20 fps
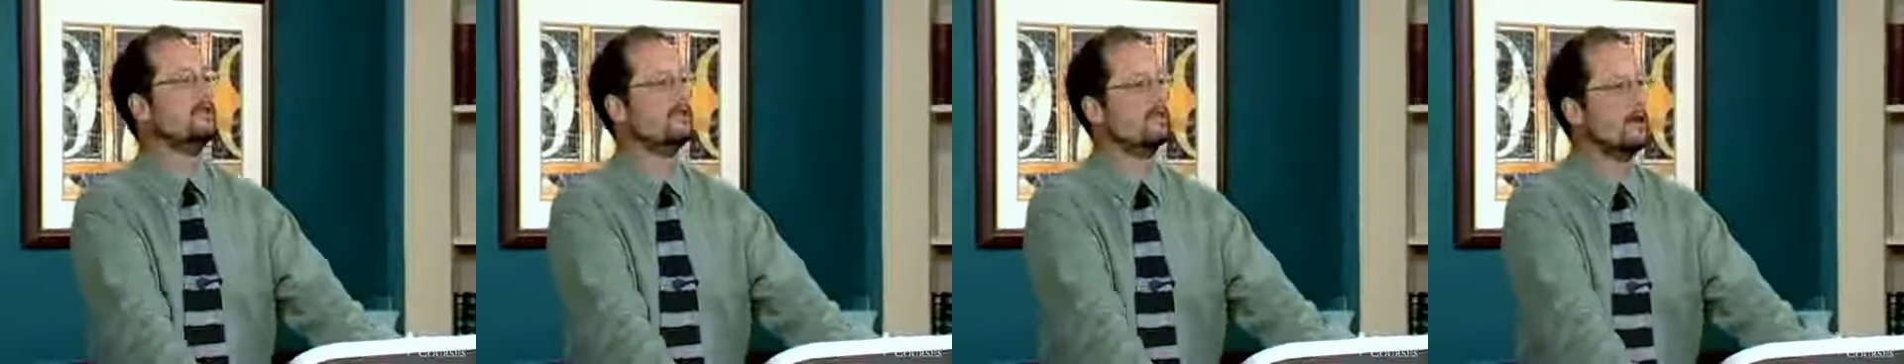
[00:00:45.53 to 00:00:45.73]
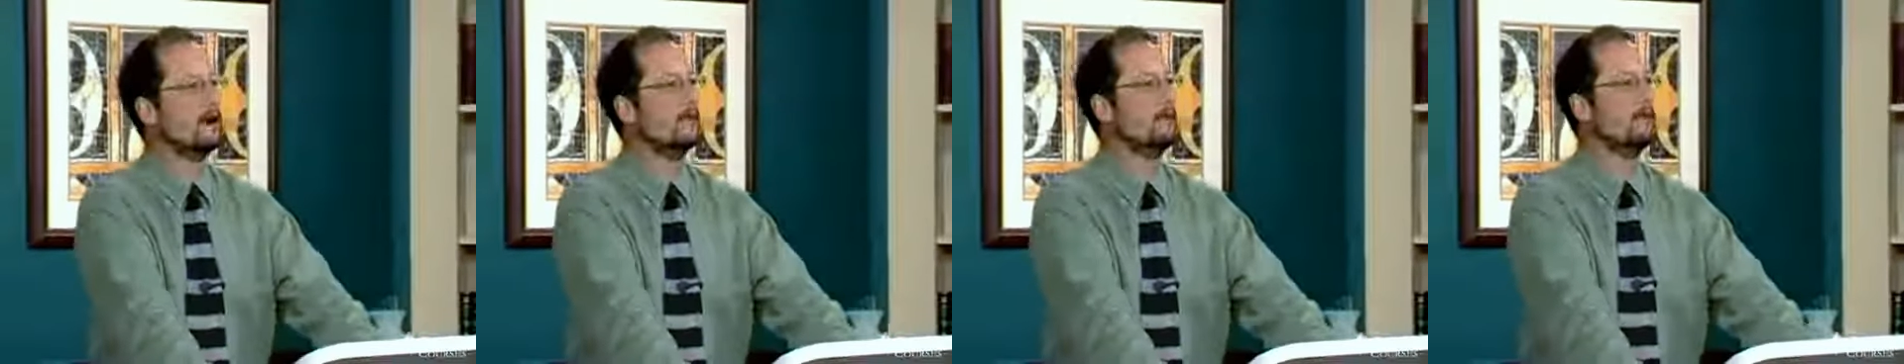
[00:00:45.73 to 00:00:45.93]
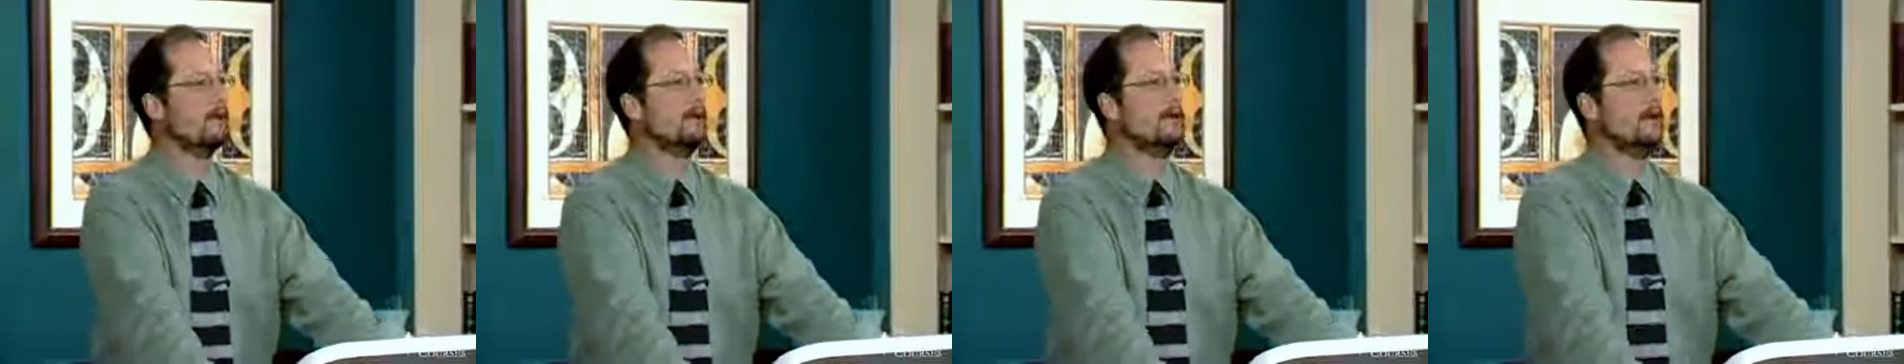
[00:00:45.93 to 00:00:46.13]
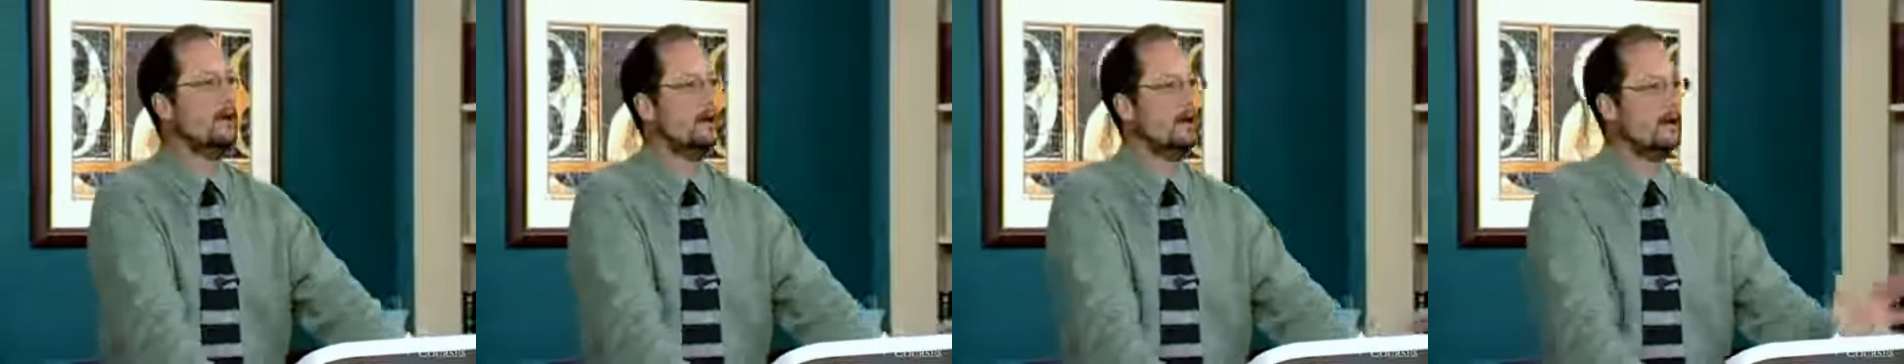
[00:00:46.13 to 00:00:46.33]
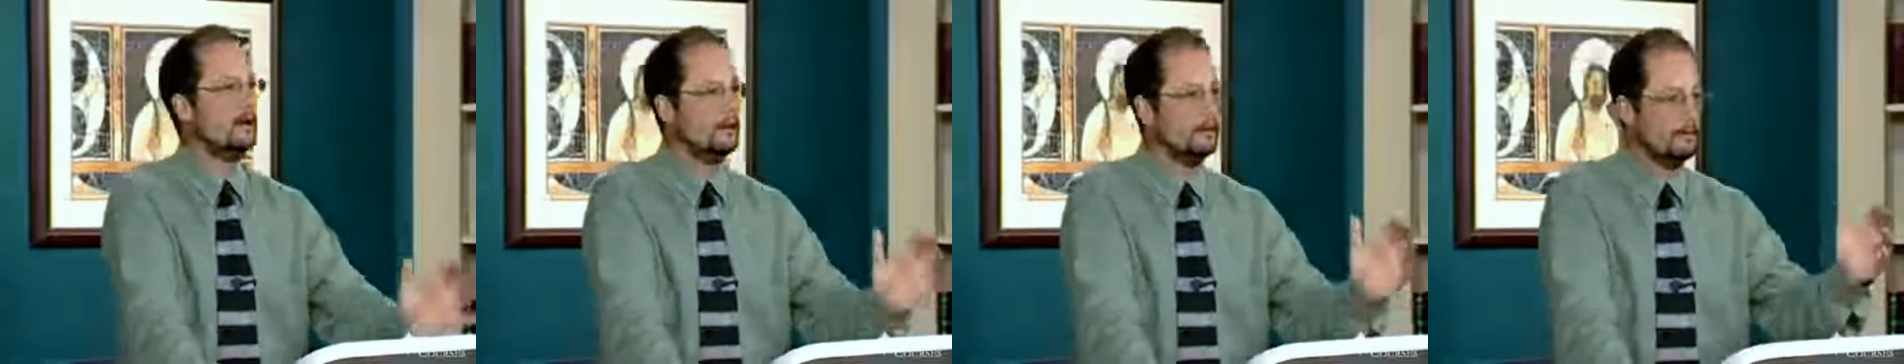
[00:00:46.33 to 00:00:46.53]
discovery
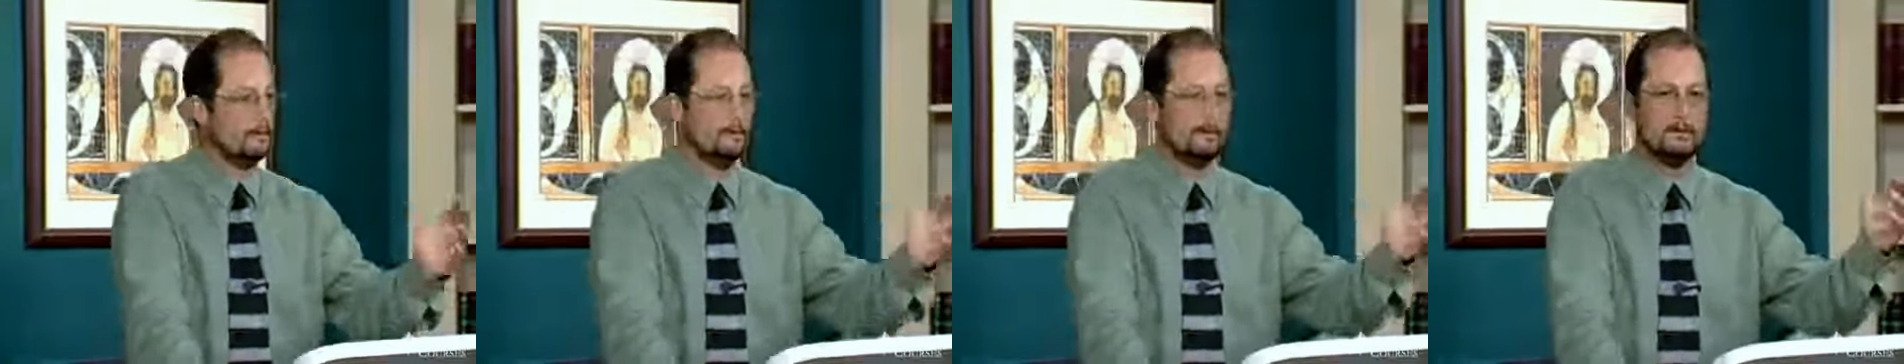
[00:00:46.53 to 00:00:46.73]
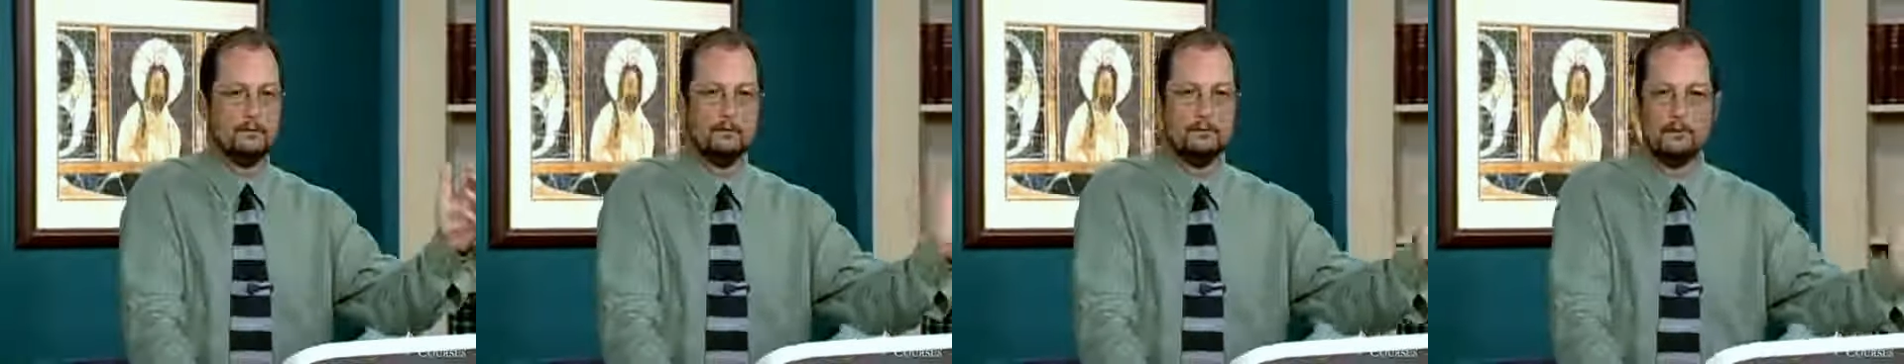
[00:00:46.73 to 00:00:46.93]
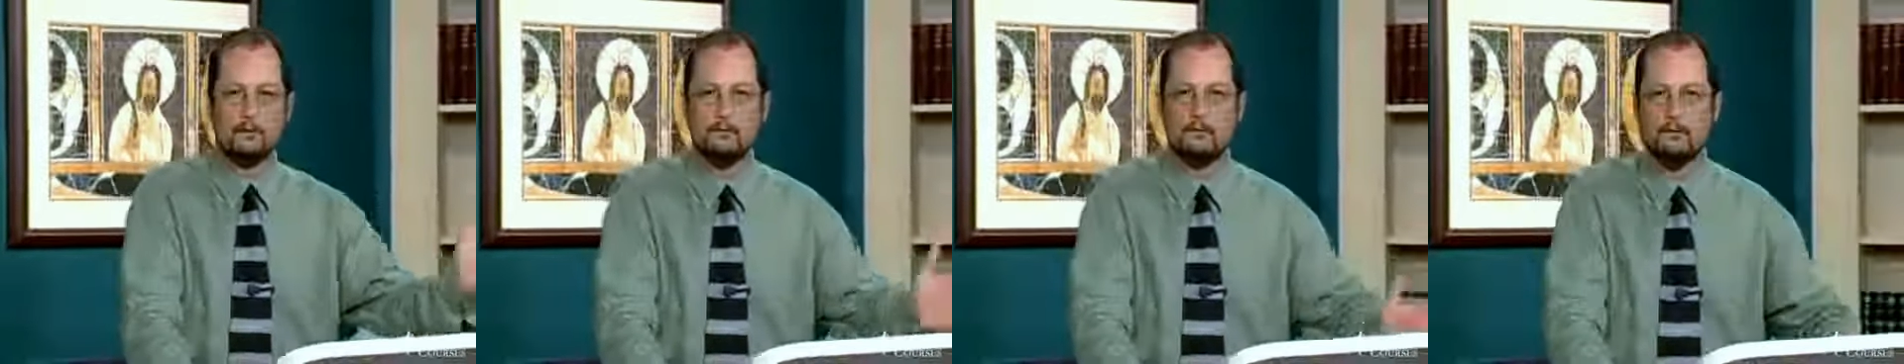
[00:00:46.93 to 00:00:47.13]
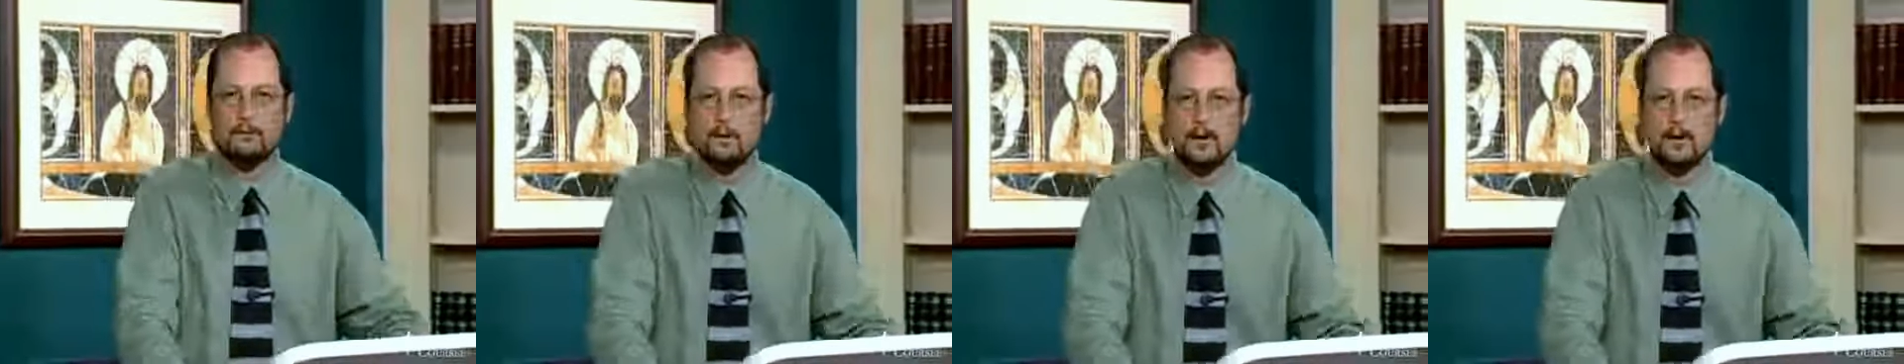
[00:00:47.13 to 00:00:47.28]
uh, in,